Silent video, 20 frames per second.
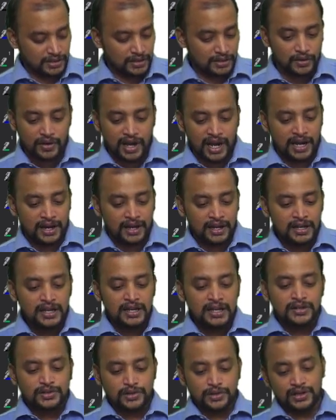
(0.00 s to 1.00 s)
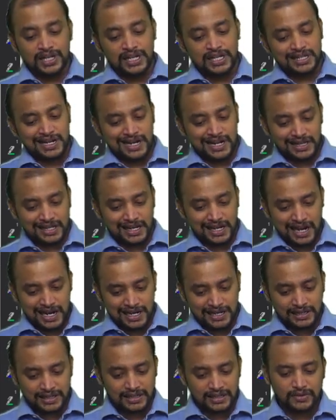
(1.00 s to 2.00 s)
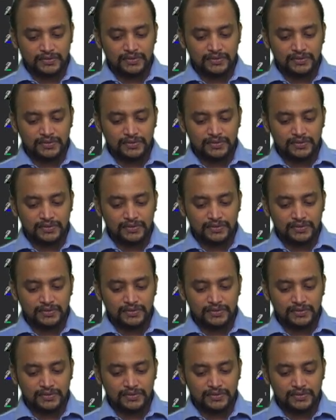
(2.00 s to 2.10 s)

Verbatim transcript: Okay, so these are the cases.